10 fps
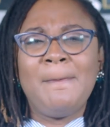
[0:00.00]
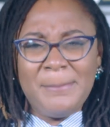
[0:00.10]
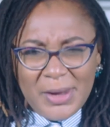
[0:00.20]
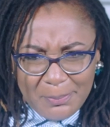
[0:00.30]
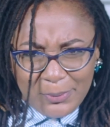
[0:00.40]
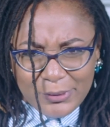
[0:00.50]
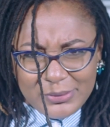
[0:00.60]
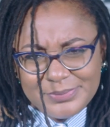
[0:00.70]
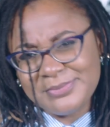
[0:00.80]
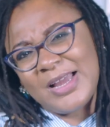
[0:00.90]

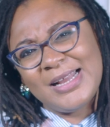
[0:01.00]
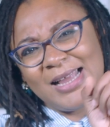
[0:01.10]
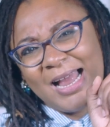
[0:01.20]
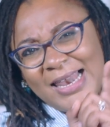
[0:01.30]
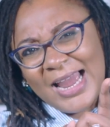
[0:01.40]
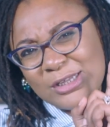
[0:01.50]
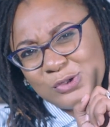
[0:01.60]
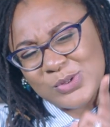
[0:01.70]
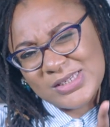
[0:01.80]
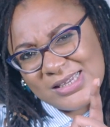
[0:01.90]
People that like
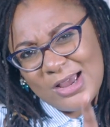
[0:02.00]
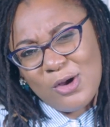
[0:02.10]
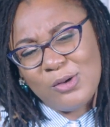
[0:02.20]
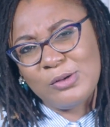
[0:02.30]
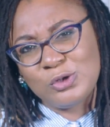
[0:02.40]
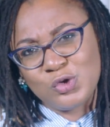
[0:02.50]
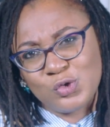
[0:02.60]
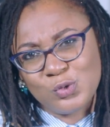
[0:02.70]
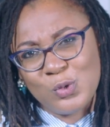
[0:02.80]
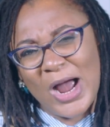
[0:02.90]
to sell
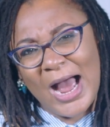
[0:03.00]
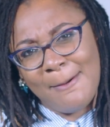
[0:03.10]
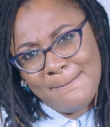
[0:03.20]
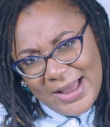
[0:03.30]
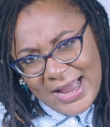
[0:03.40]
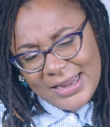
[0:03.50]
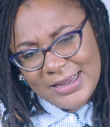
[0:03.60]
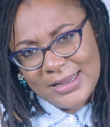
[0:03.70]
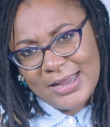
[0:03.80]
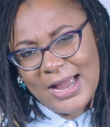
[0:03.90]
shoe and
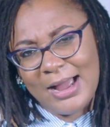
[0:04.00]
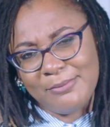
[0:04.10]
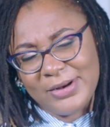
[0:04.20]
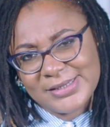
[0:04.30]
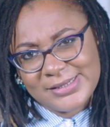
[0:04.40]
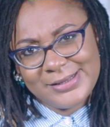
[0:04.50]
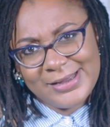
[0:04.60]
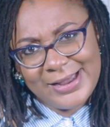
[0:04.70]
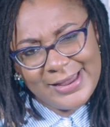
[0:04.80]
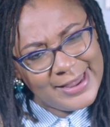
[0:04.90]
bag and
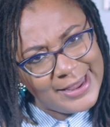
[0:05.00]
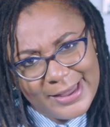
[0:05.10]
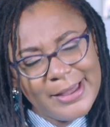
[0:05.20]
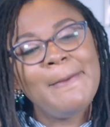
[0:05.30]
Brazilian hair,